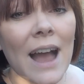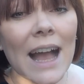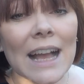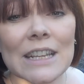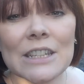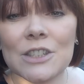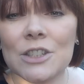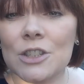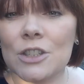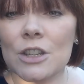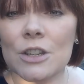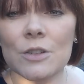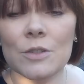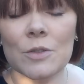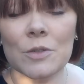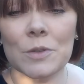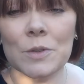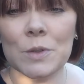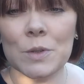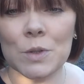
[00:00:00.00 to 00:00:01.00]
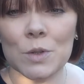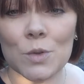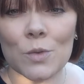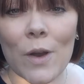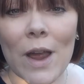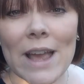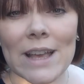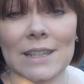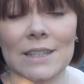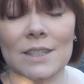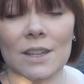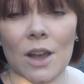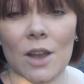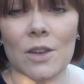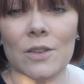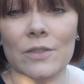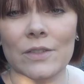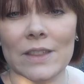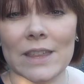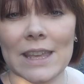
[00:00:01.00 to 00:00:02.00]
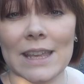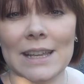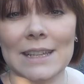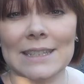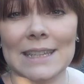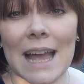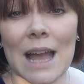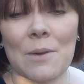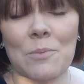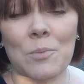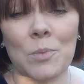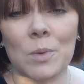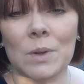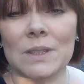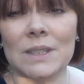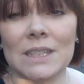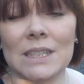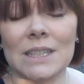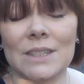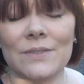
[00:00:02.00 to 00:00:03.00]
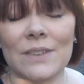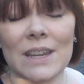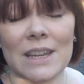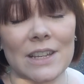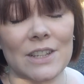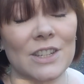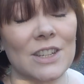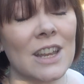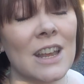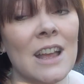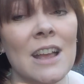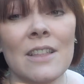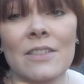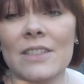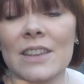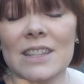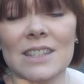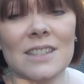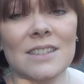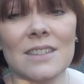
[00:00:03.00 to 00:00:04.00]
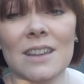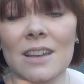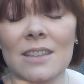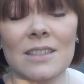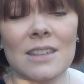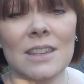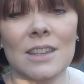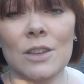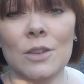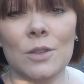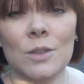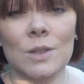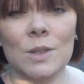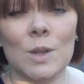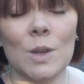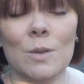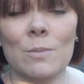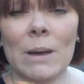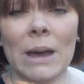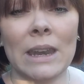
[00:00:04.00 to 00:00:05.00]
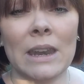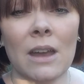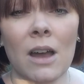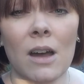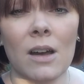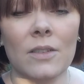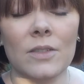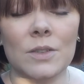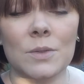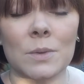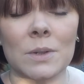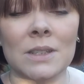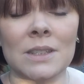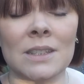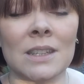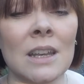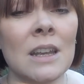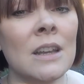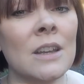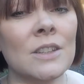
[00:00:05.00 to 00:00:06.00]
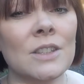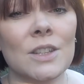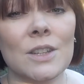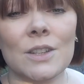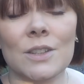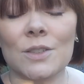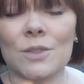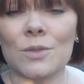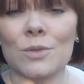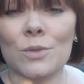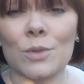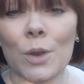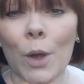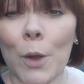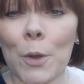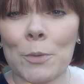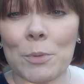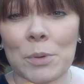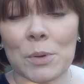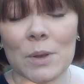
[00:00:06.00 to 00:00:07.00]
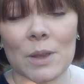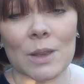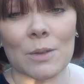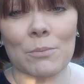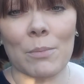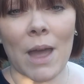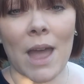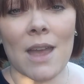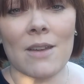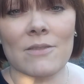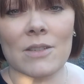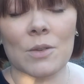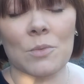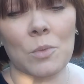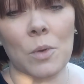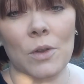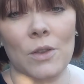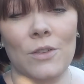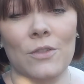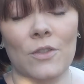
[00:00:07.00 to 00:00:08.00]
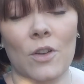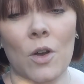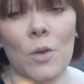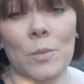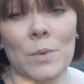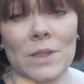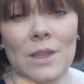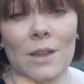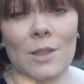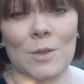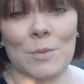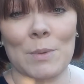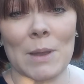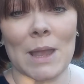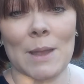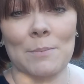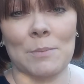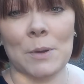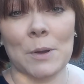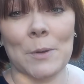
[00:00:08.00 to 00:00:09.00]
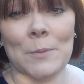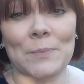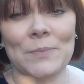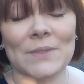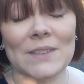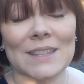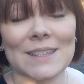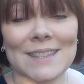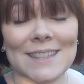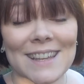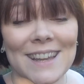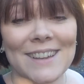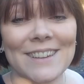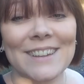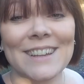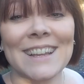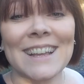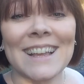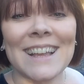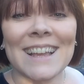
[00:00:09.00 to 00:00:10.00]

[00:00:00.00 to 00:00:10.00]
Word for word: And do not stress over the exam once it's finished. There's nothing you can do about it afterwards. So there's no point comparing what you've got with other people. So